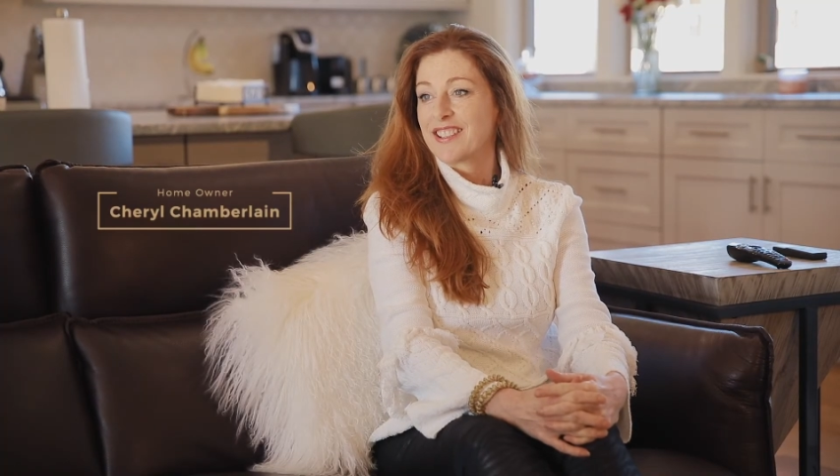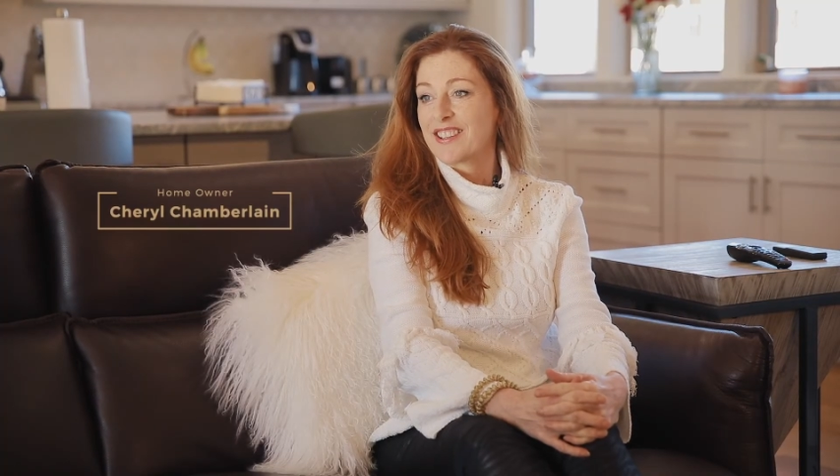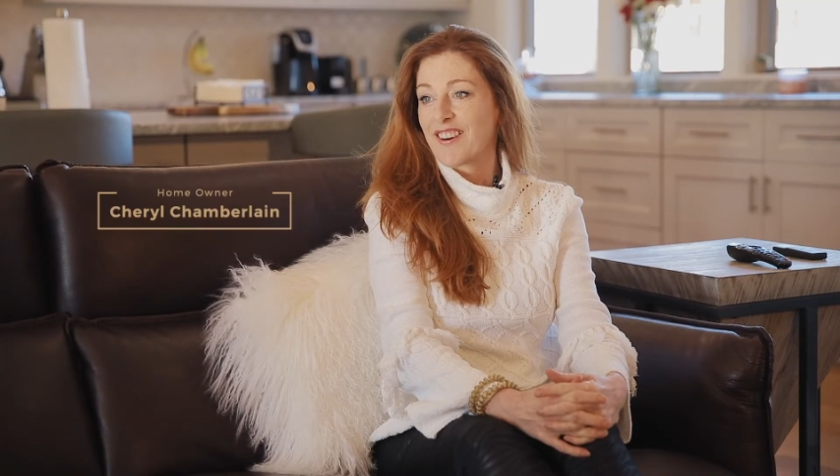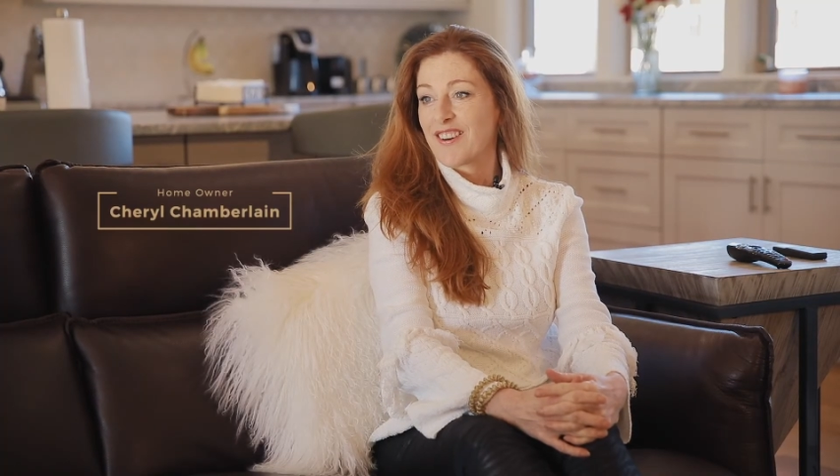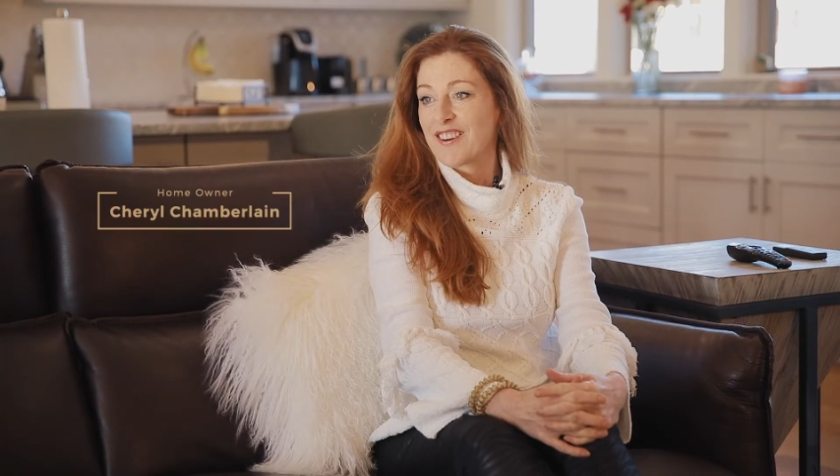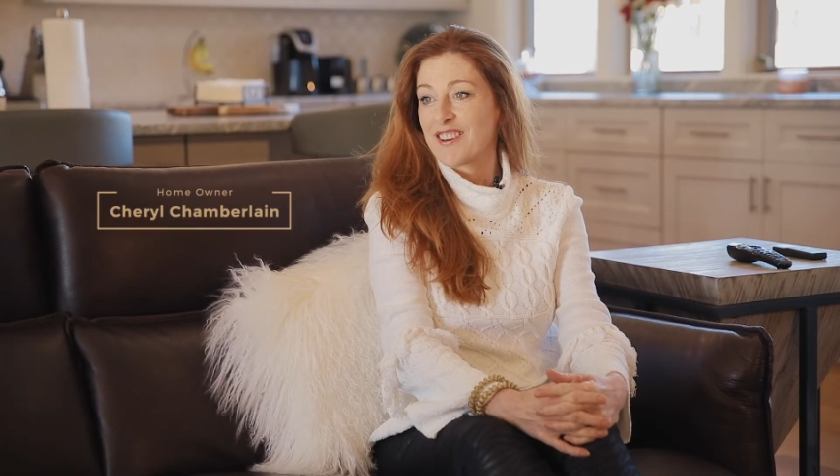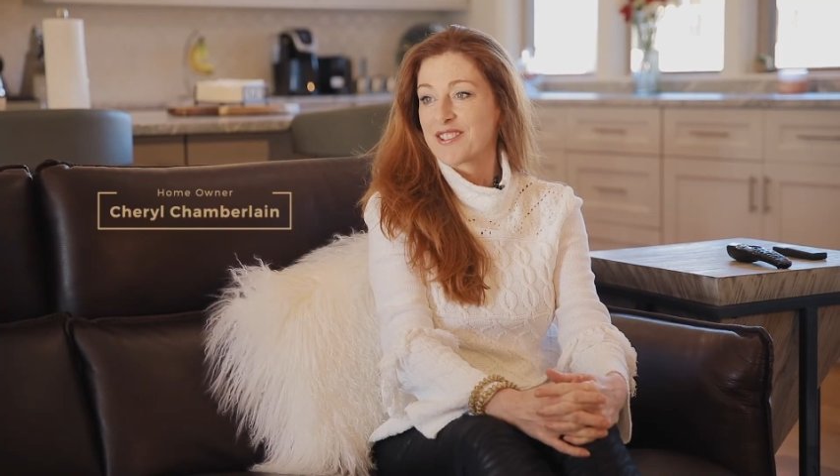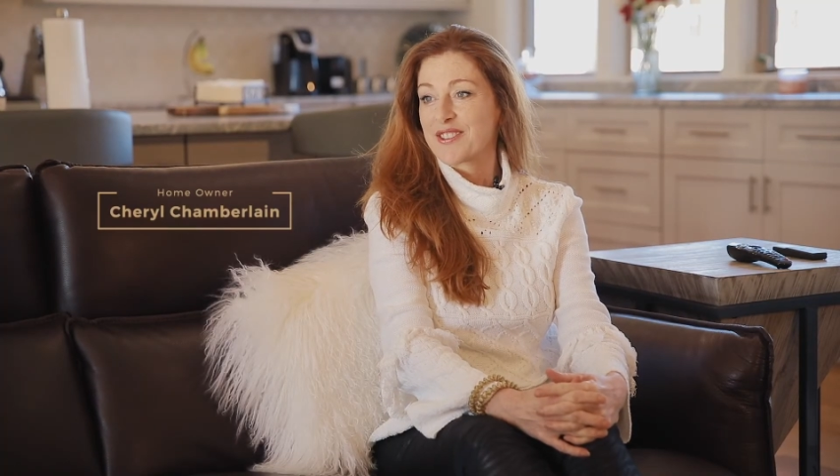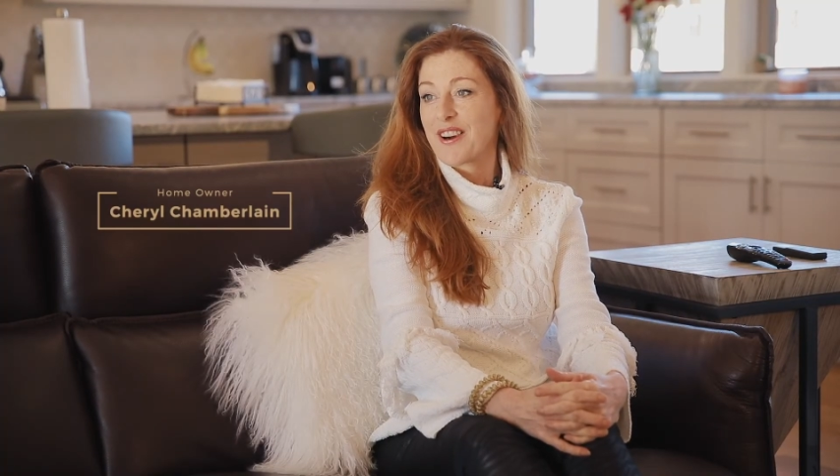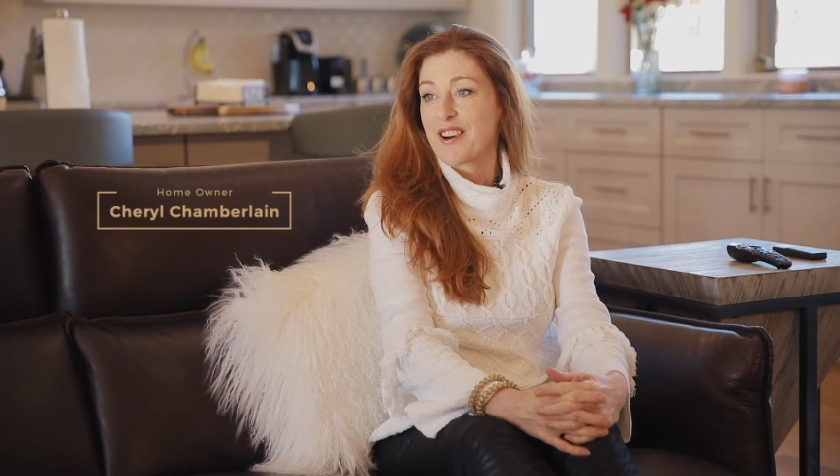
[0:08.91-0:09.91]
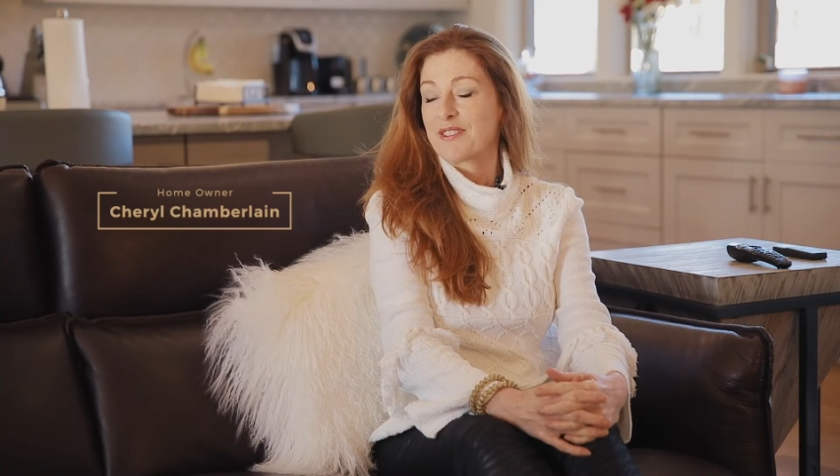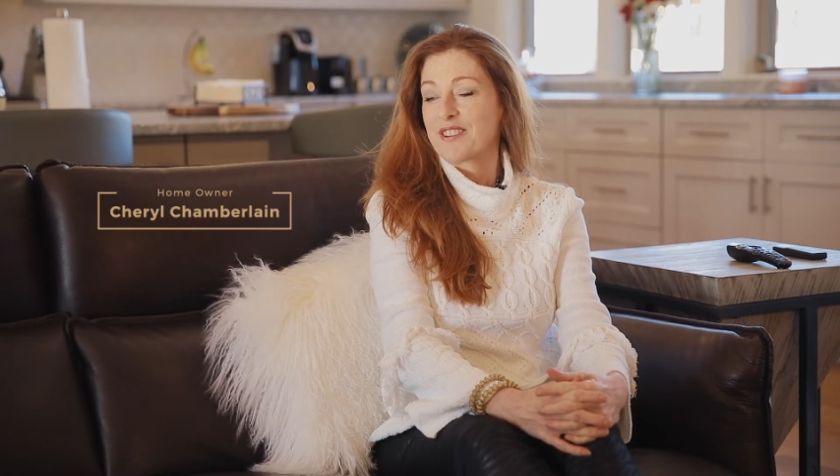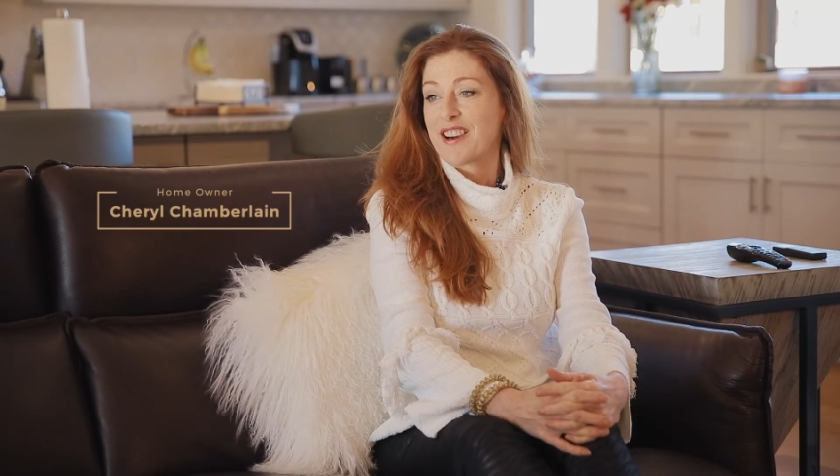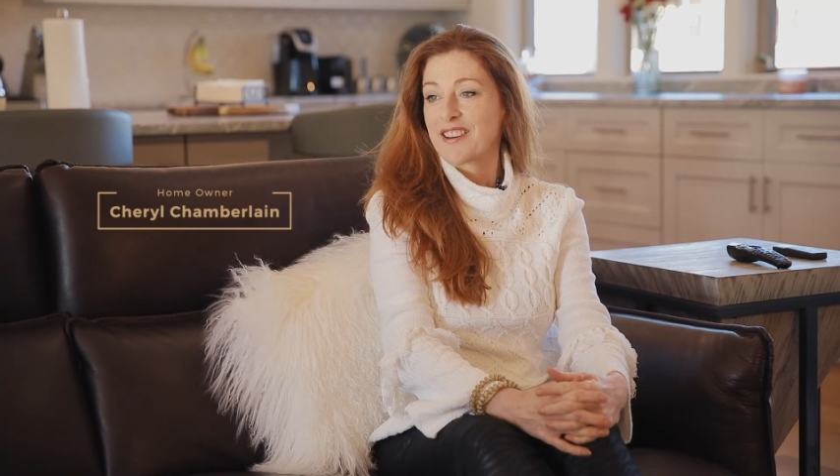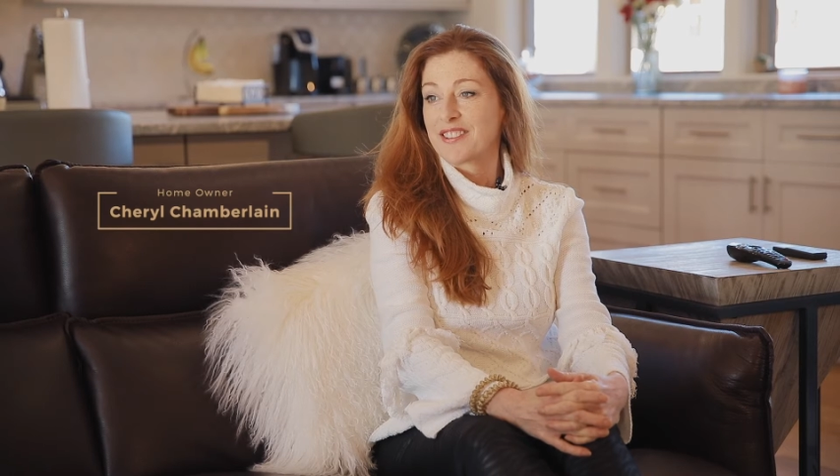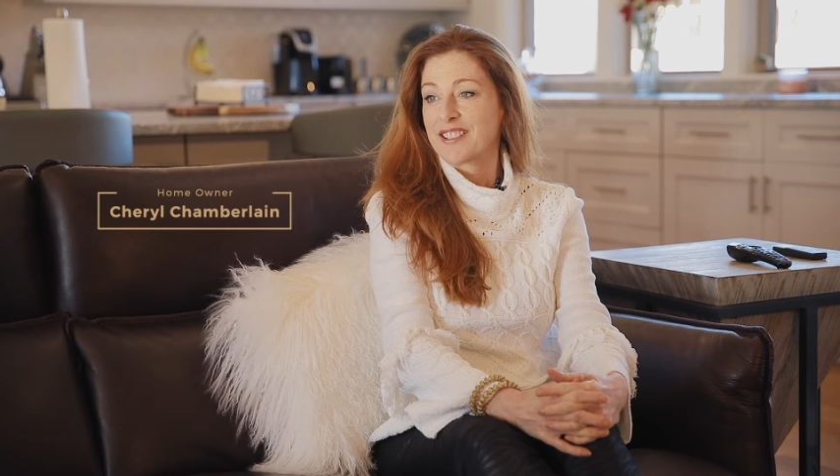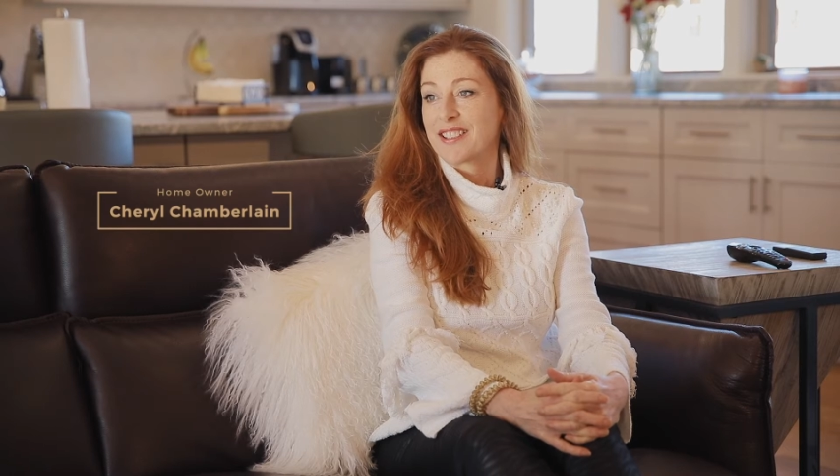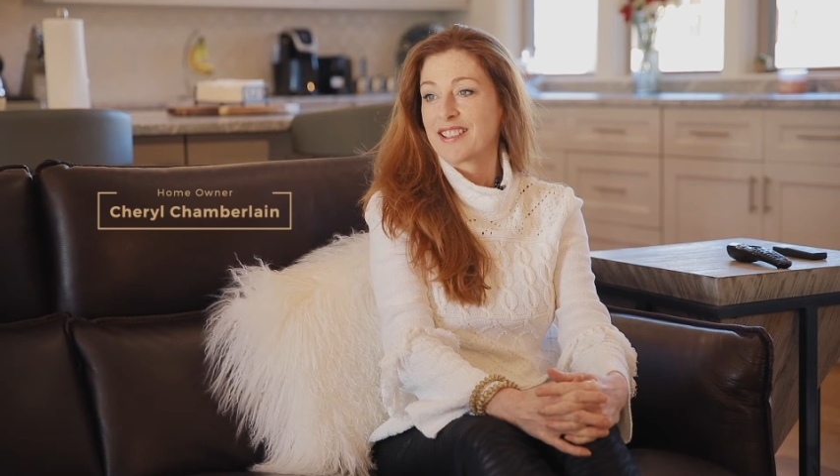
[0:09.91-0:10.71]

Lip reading: the car and drive around